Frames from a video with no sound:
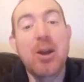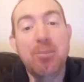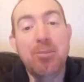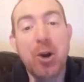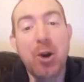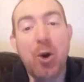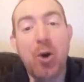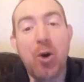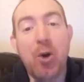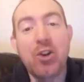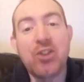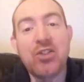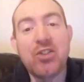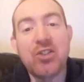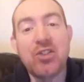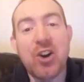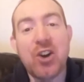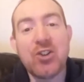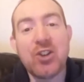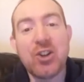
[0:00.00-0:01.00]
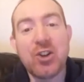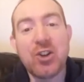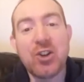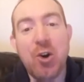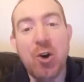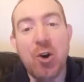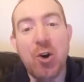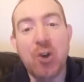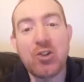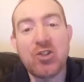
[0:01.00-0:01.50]
blood, sort of
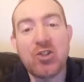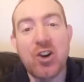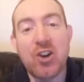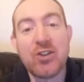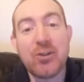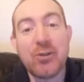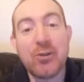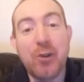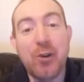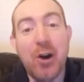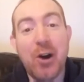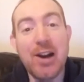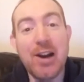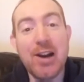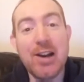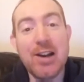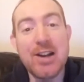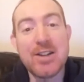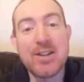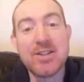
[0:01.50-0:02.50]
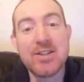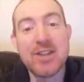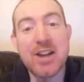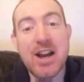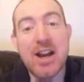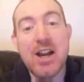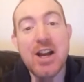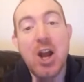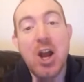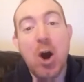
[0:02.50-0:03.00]
guts, sort of violence,
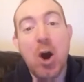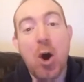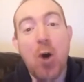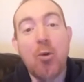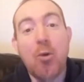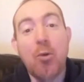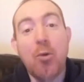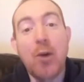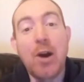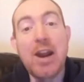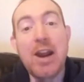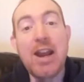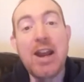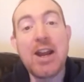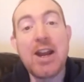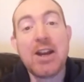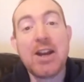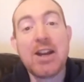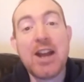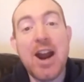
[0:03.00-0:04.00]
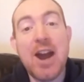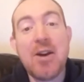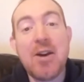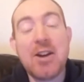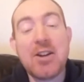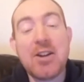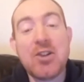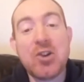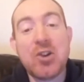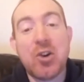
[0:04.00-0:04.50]
array of
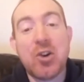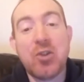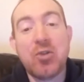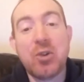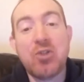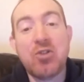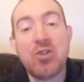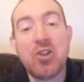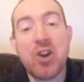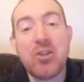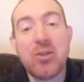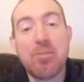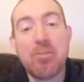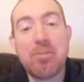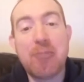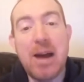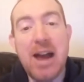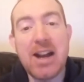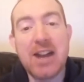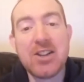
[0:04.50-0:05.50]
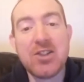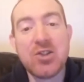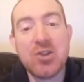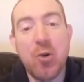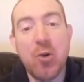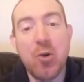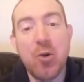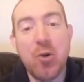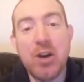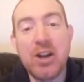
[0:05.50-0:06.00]
characters with sort of
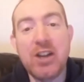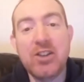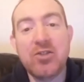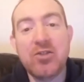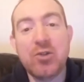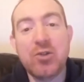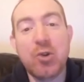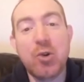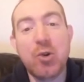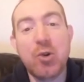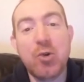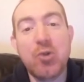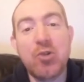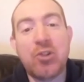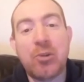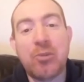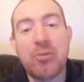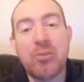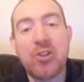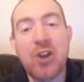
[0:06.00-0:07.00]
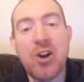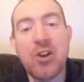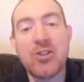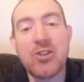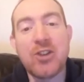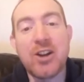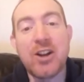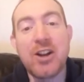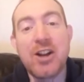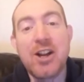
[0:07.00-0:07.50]
backstories, gruesome sort
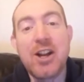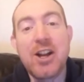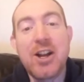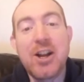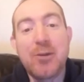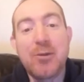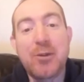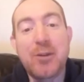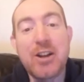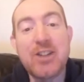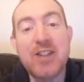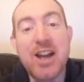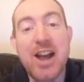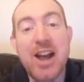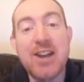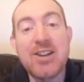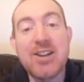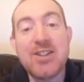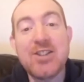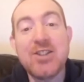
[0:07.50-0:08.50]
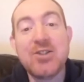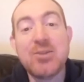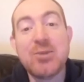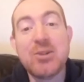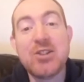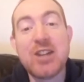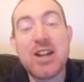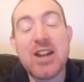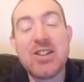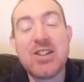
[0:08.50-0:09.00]
of fatalities.
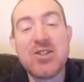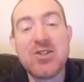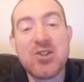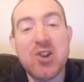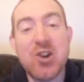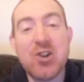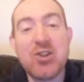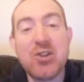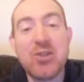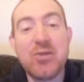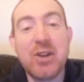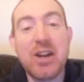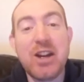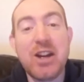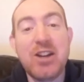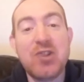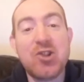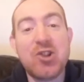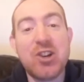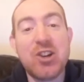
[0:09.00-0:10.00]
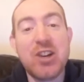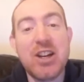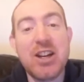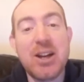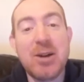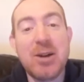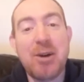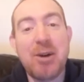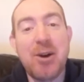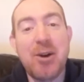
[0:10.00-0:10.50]
Was that the sort of
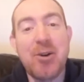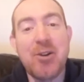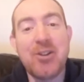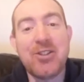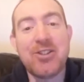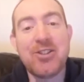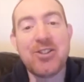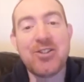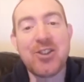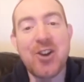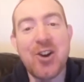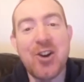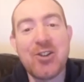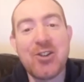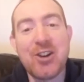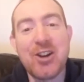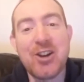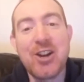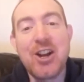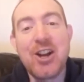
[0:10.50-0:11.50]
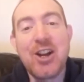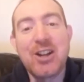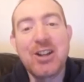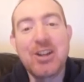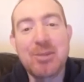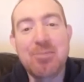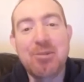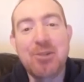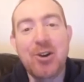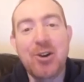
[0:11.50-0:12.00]
intrigue about it, the sort of
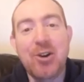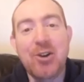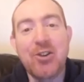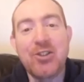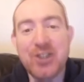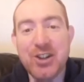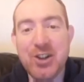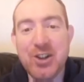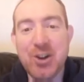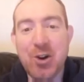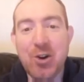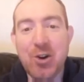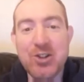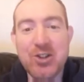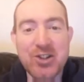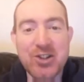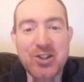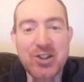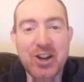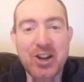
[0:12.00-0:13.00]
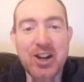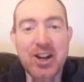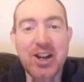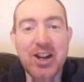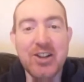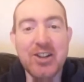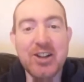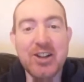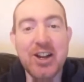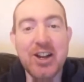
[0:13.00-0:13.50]
the blood, the guts,
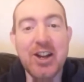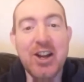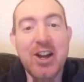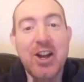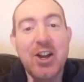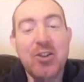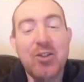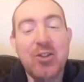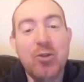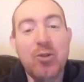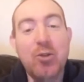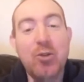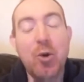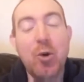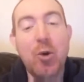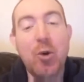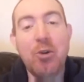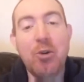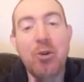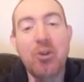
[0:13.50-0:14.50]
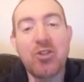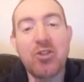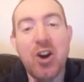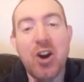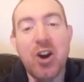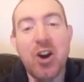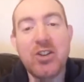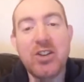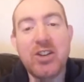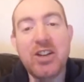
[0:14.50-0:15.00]
the numerous sort
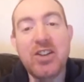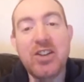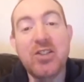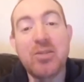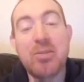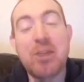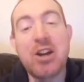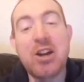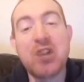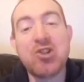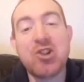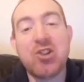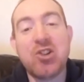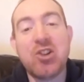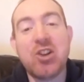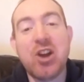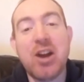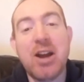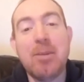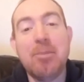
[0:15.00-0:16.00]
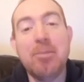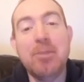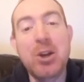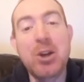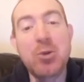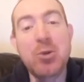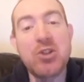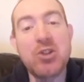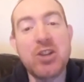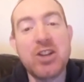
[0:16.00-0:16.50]
of these special type
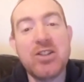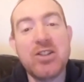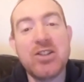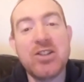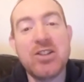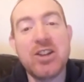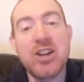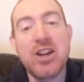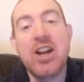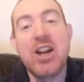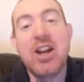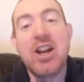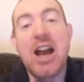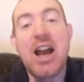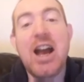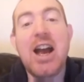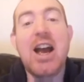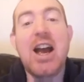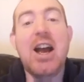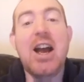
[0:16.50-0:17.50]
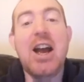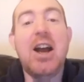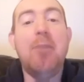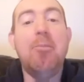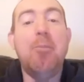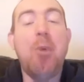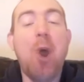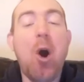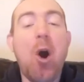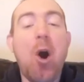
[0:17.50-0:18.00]
mutant
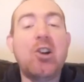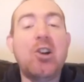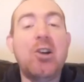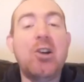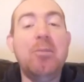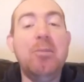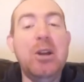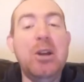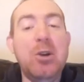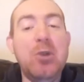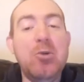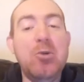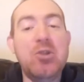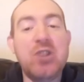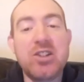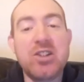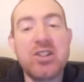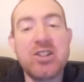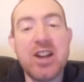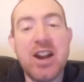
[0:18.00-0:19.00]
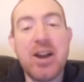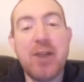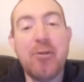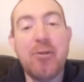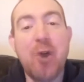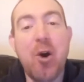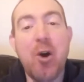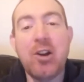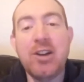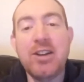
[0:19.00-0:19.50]
mortal mutants that have
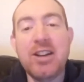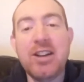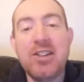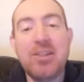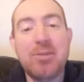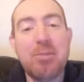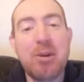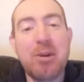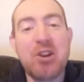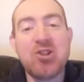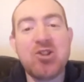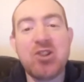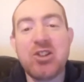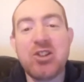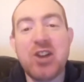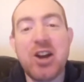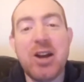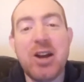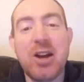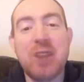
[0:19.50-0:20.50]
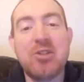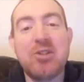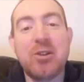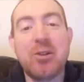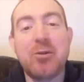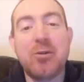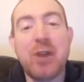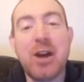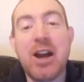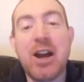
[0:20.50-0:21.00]
all these special types
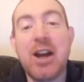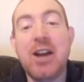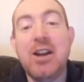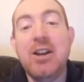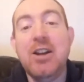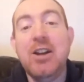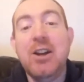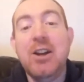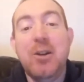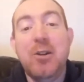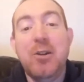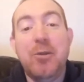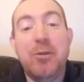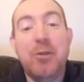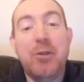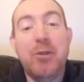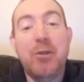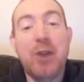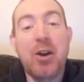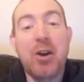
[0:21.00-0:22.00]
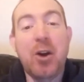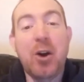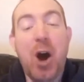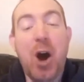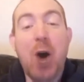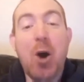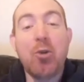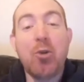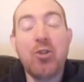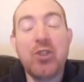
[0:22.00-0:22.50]
of out
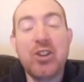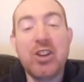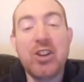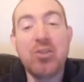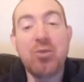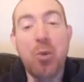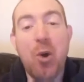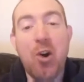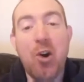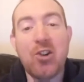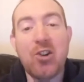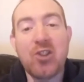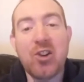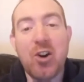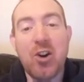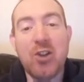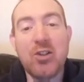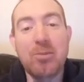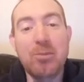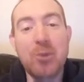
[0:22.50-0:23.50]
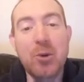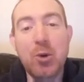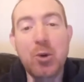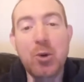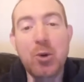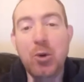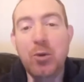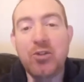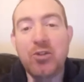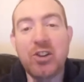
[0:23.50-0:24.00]
of these world sort of
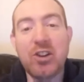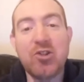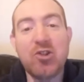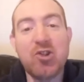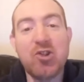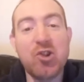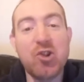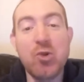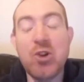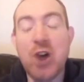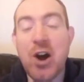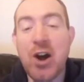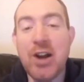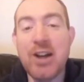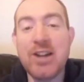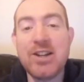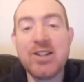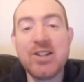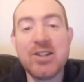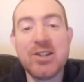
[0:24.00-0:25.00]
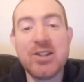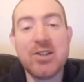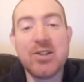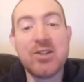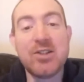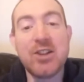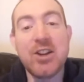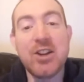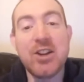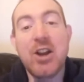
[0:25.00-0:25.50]
moves that shoot ice and
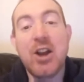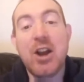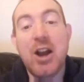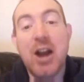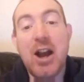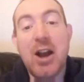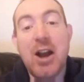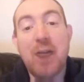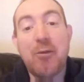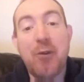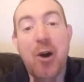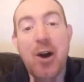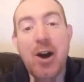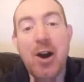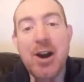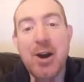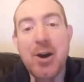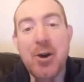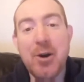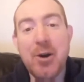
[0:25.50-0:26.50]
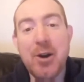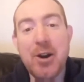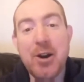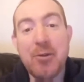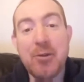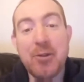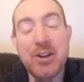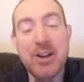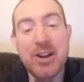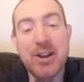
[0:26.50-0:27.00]
fire and
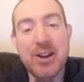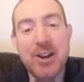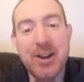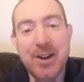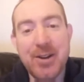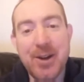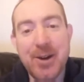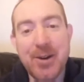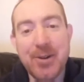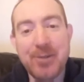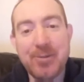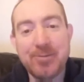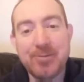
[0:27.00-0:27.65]
everything like that?